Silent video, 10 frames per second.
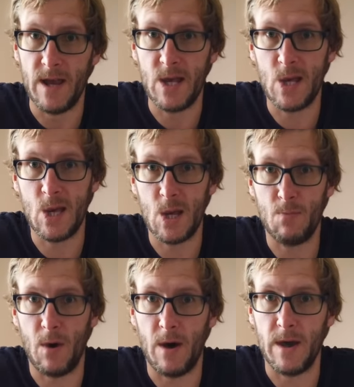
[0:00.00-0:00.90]
it's
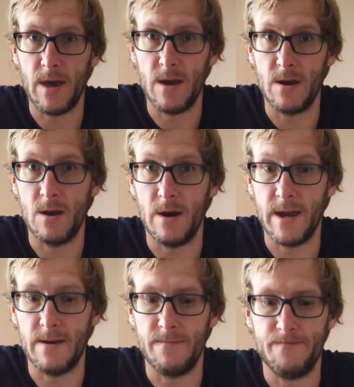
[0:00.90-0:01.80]

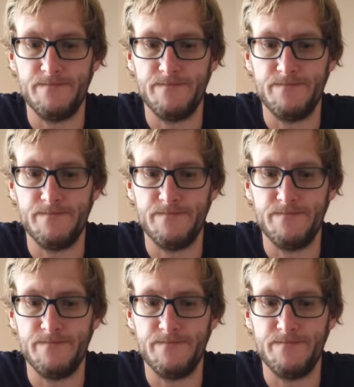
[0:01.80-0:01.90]
6x9.